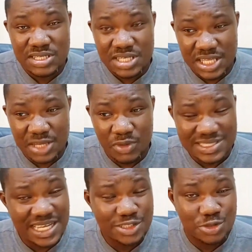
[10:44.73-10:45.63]
he was
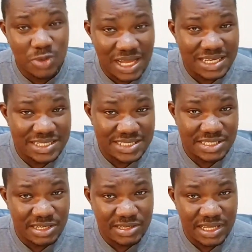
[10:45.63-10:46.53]
actually
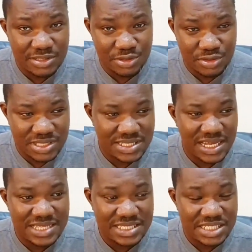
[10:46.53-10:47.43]
still, he still
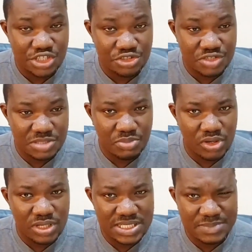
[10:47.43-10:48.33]
has injury, but
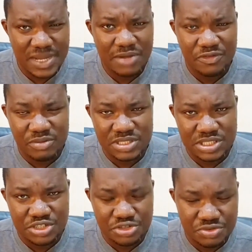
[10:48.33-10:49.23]
he's back from the
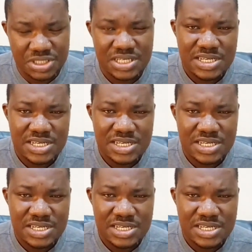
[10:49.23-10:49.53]
injury.